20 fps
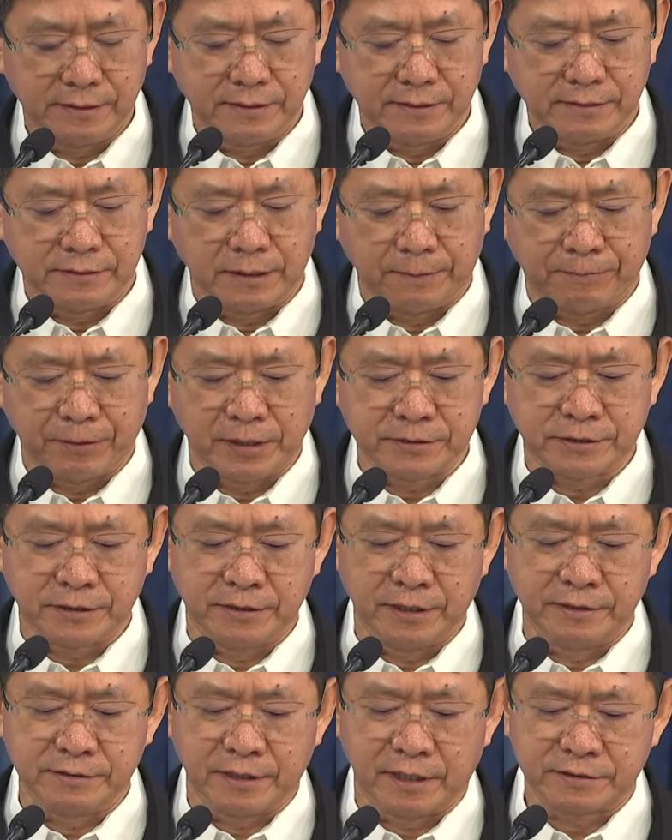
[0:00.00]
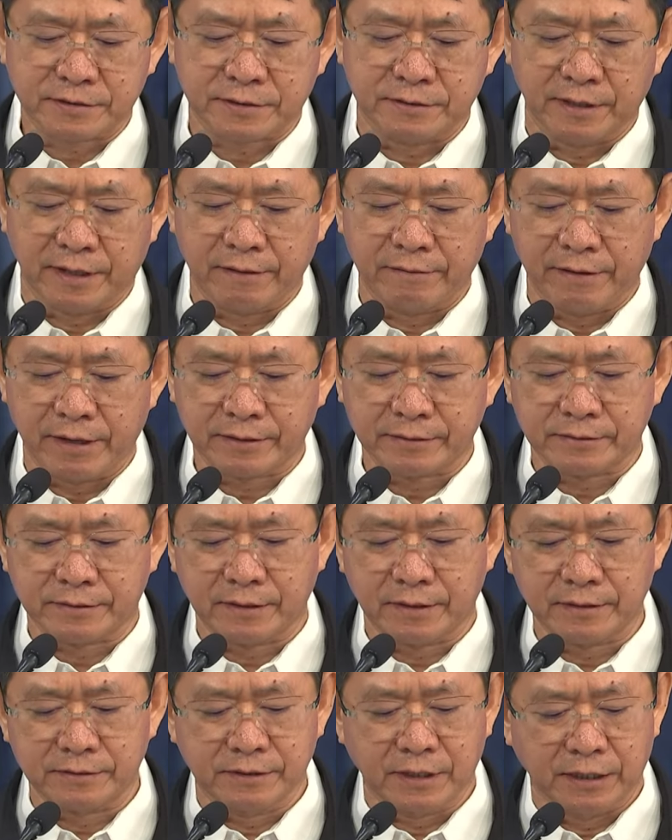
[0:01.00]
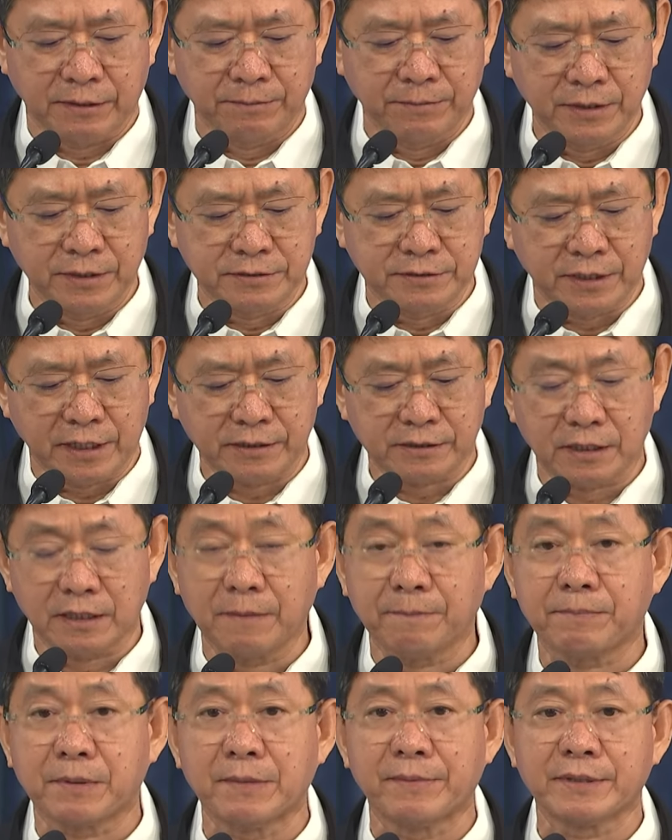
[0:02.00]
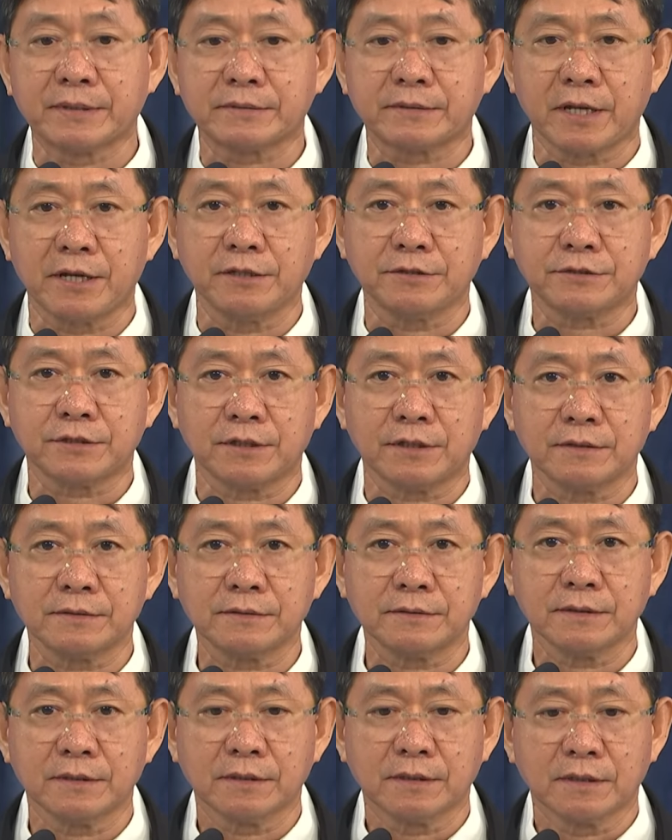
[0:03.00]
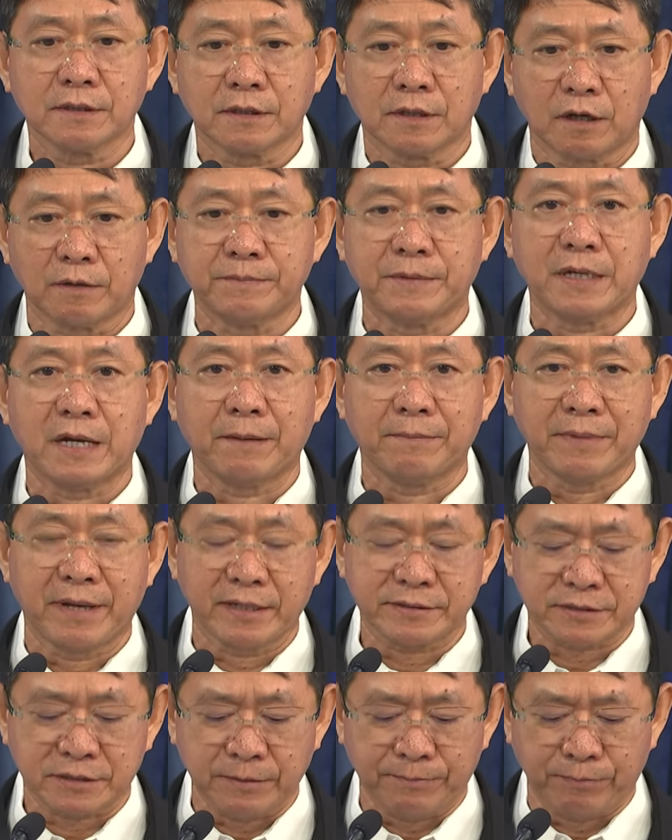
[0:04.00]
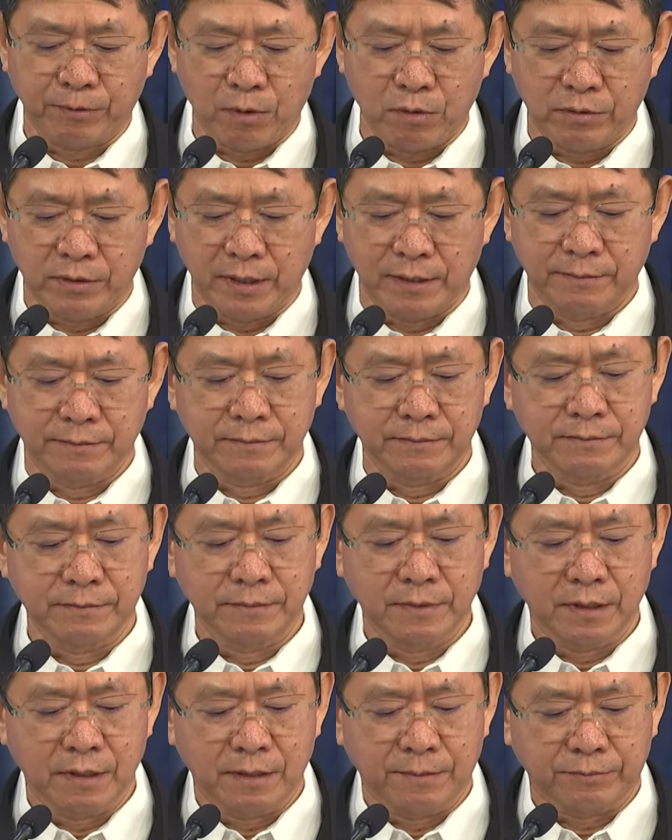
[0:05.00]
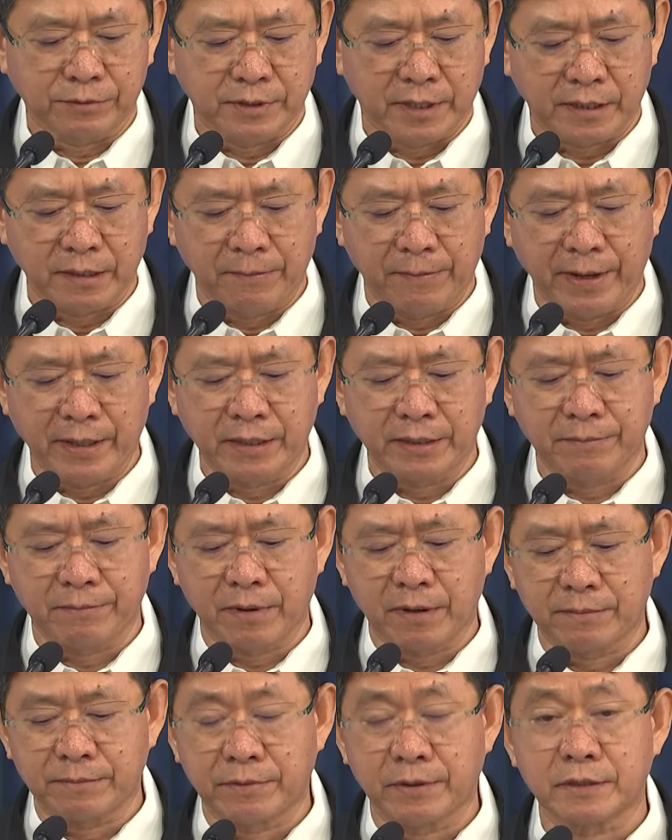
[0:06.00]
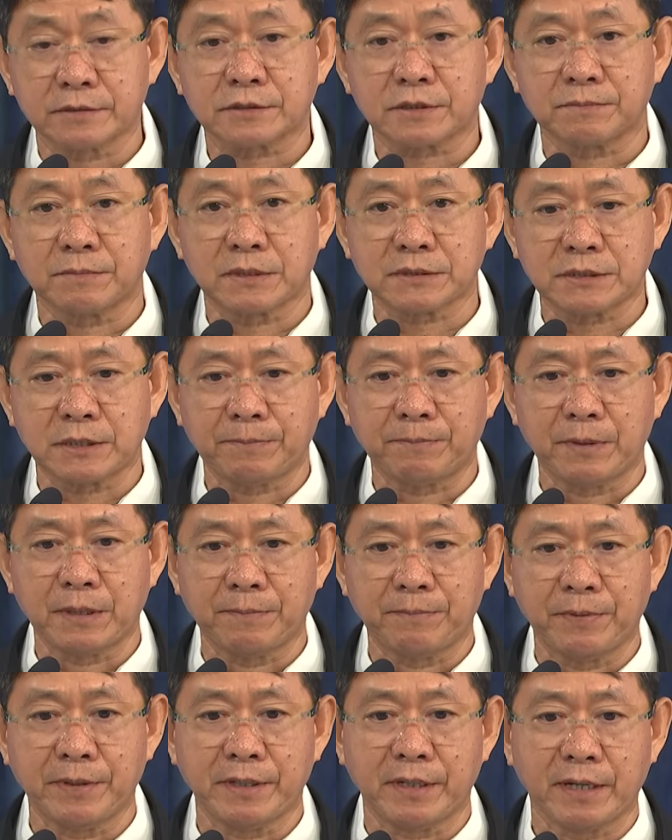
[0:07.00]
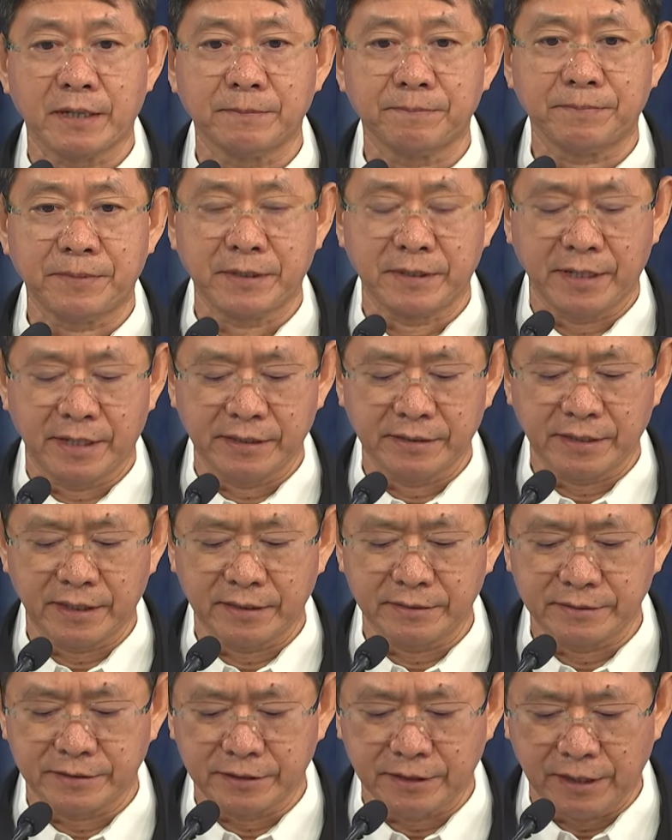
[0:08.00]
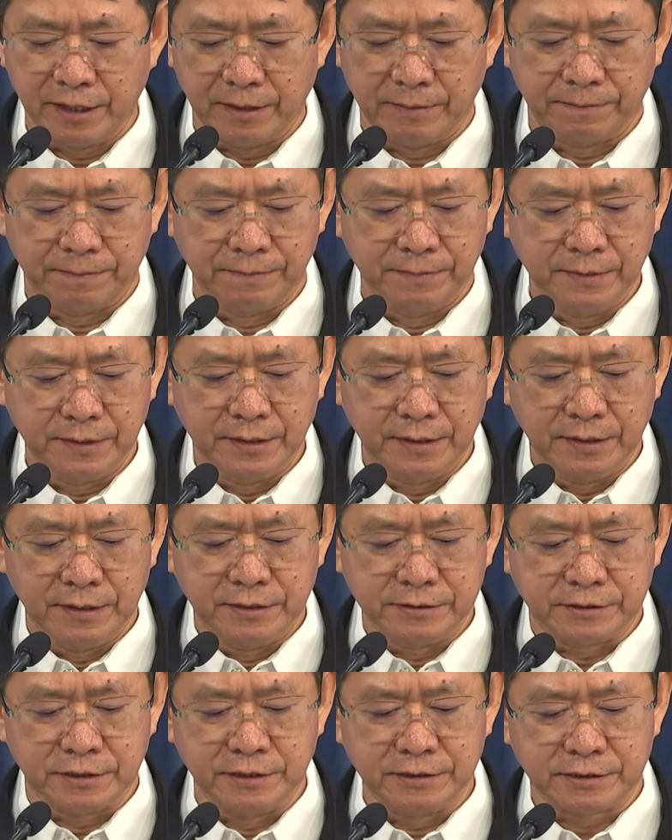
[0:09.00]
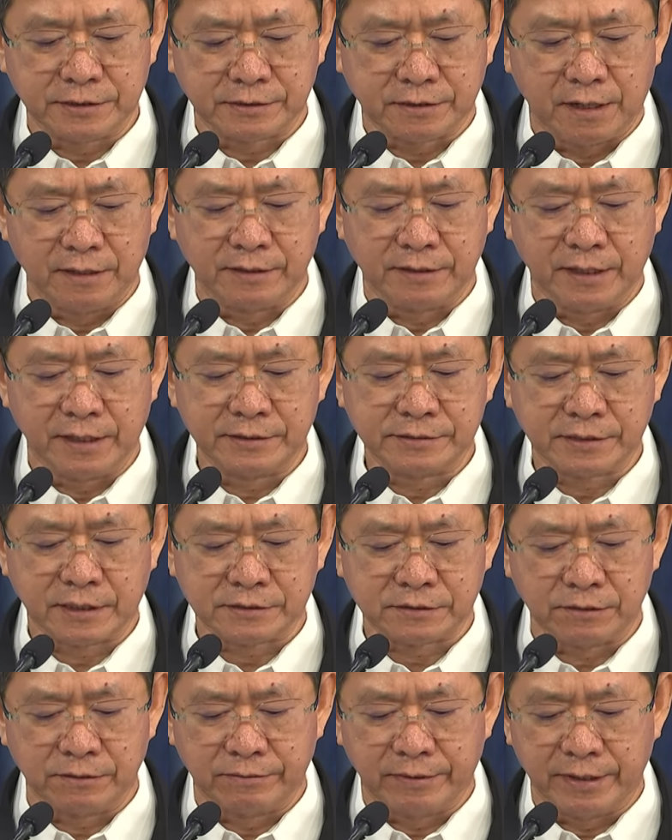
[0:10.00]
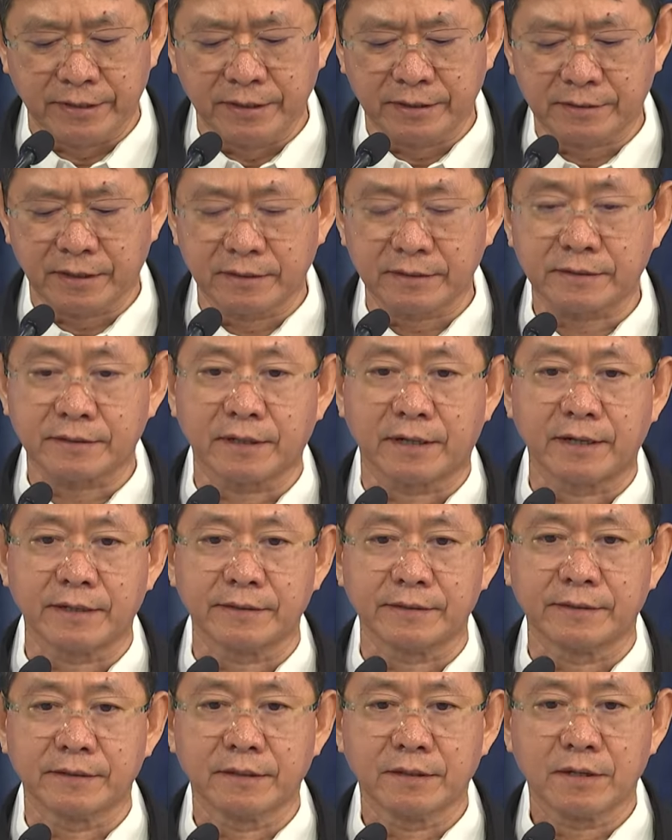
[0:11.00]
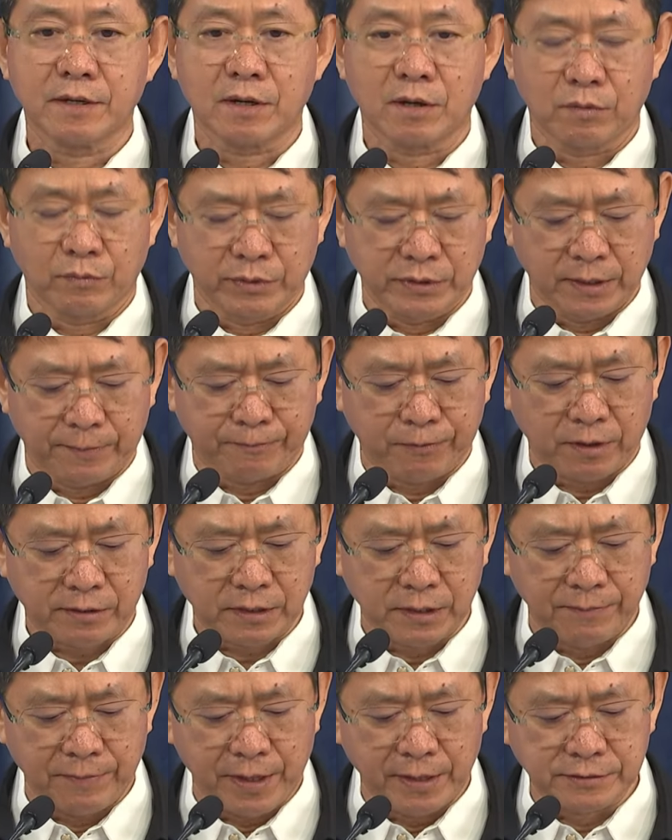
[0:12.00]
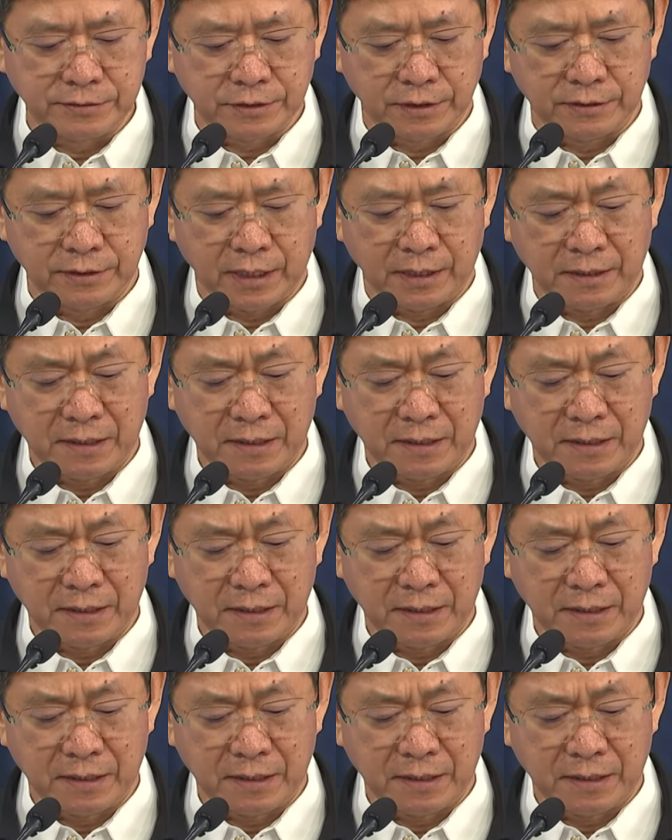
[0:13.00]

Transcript: The President has directed the immediate implementation of the amnesty program for the remaining members of the CPP, NPA, NDF, since Congress has already concurred with the proclamation.